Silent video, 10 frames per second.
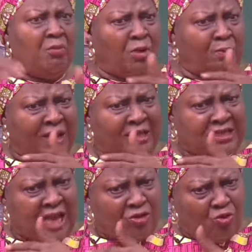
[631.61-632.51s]
But by the
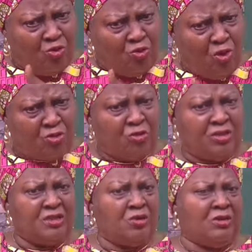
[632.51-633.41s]
time you go to
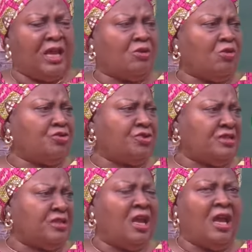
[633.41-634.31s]
these other
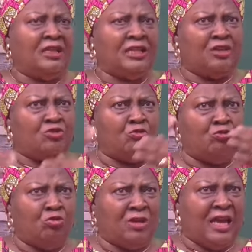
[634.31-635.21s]
countries that you
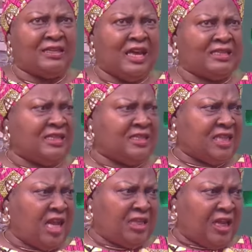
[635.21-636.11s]
look at as a
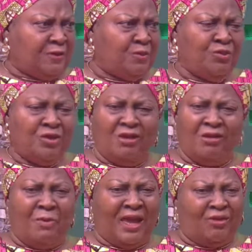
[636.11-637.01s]
standard,
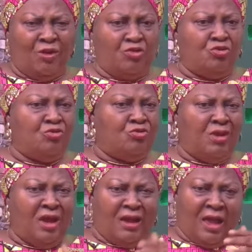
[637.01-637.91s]
oh my God,
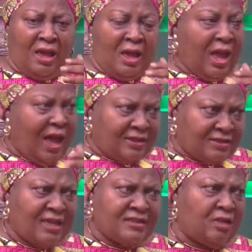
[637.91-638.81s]
you
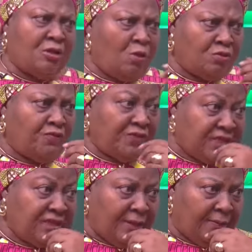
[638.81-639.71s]
at times I don't want to
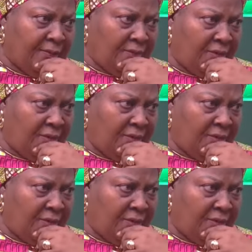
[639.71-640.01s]
visit them.